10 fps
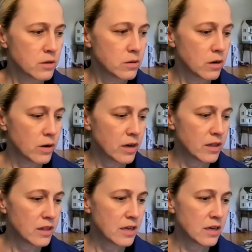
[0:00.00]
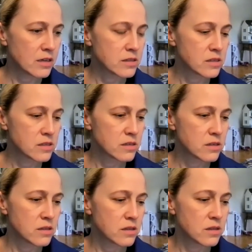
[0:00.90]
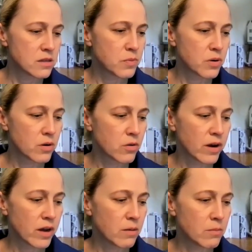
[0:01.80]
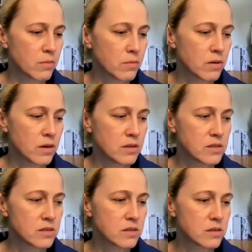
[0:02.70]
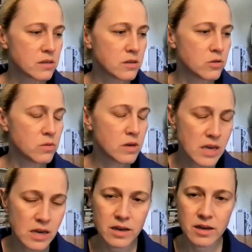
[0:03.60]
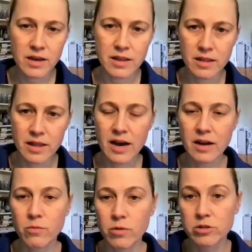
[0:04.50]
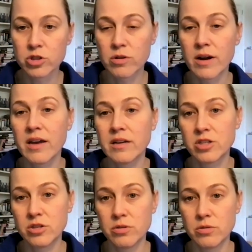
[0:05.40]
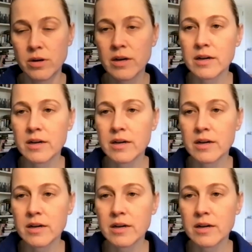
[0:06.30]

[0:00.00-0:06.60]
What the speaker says: you know, I think it's the program is unique in that we're trying to